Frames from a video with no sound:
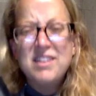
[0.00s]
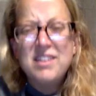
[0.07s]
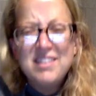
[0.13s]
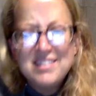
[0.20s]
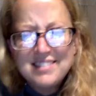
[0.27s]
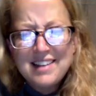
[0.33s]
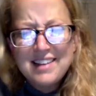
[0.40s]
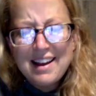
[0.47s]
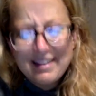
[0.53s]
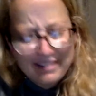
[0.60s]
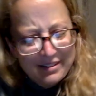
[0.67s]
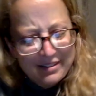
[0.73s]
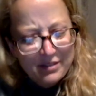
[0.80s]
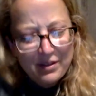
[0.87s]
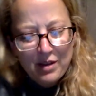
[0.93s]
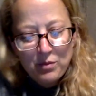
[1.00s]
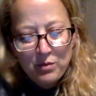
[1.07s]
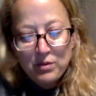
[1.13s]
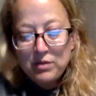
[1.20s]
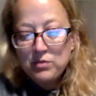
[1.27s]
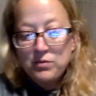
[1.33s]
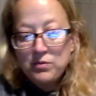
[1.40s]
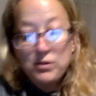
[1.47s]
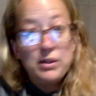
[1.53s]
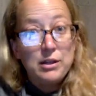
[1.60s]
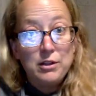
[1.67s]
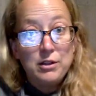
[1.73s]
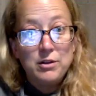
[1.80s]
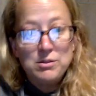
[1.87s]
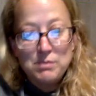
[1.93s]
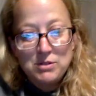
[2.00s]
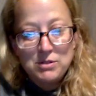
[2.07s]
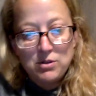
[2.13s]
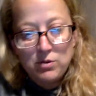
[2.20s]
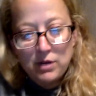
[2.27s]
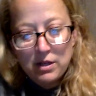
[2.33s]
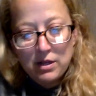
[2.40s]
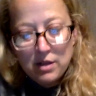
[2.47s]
Scotland, okay, really, really close, Miss Ulrich,